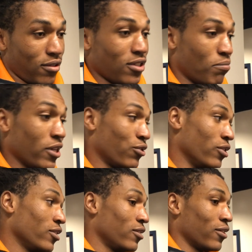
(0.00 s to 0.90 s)
he's a big
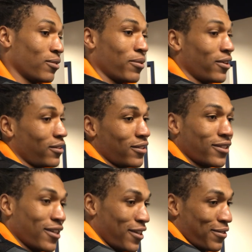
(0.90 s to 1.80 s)
dude though,
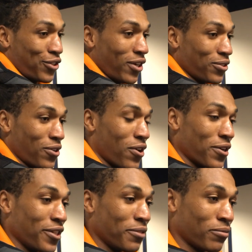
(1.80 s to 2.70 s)
but I try to go
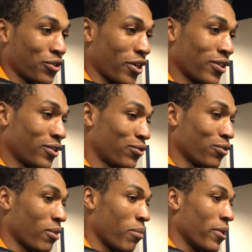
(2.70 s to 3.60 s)
on him, Try to
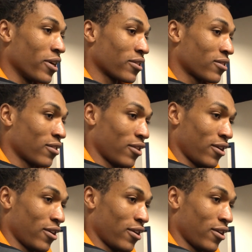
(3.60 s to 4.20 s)
do my best.